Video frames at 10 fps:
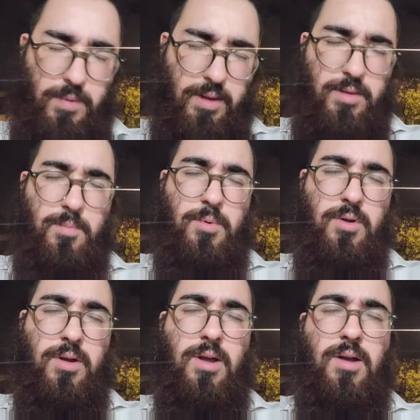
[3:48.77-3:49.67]
In the
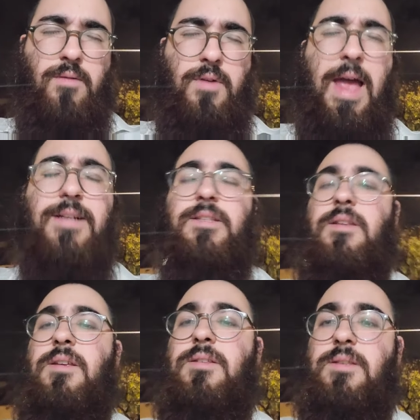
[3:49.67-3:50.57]
book of
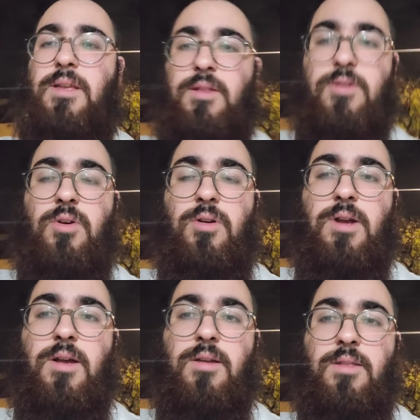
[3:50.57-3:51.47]
Exodus, in the
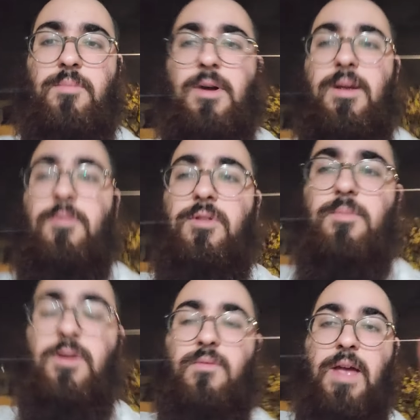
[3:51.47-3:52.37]
Torah, in the Bible, the book of